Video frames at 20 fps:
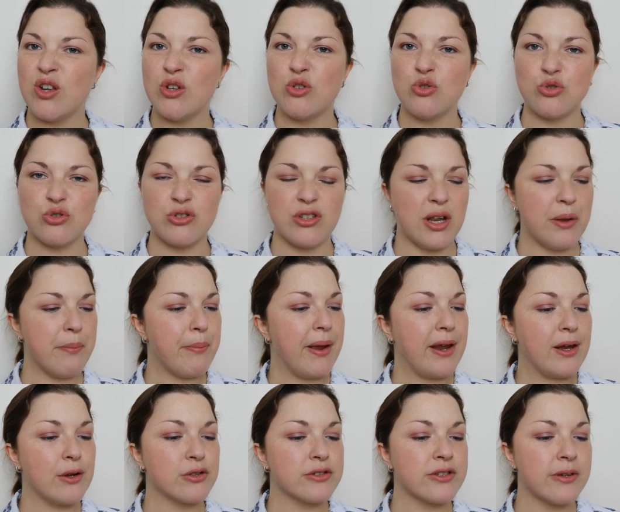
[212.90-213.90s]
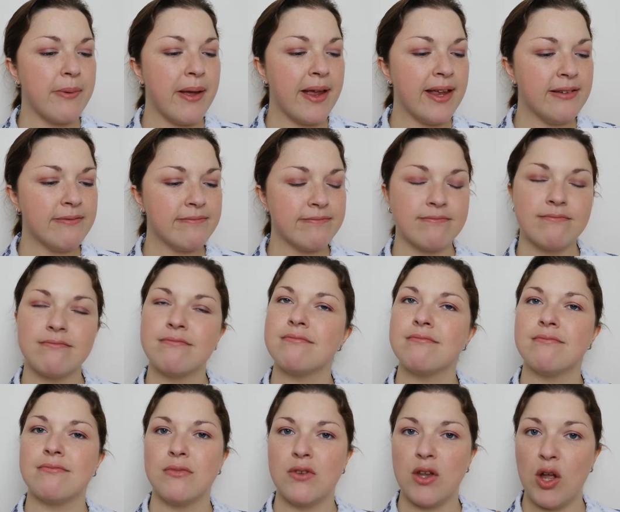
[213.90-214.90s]
doesn't appeal to me.
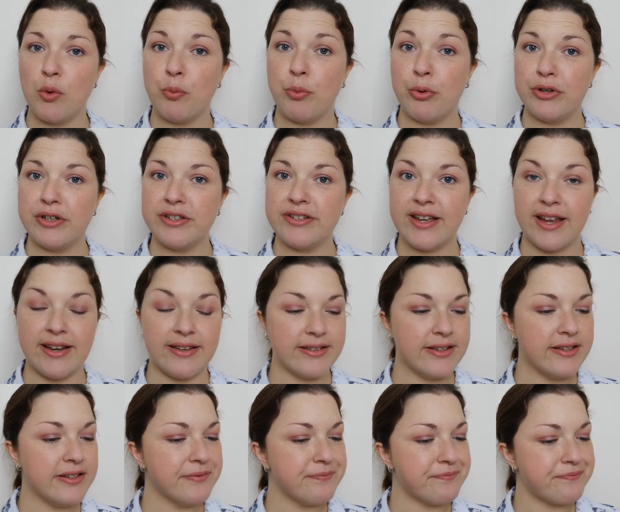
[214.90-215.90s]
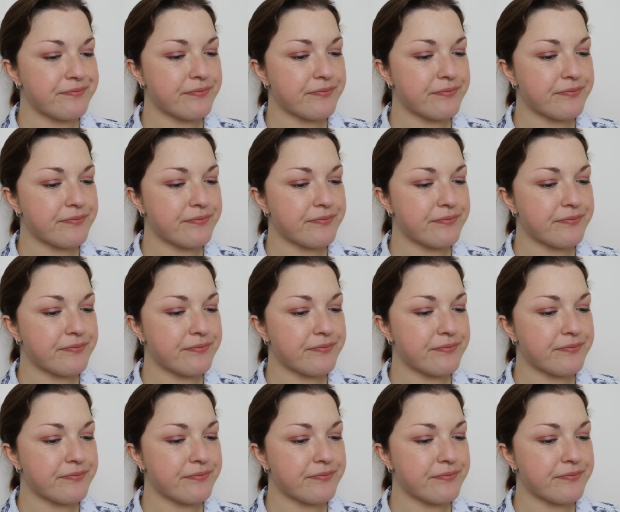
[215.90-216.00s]
No pun intended.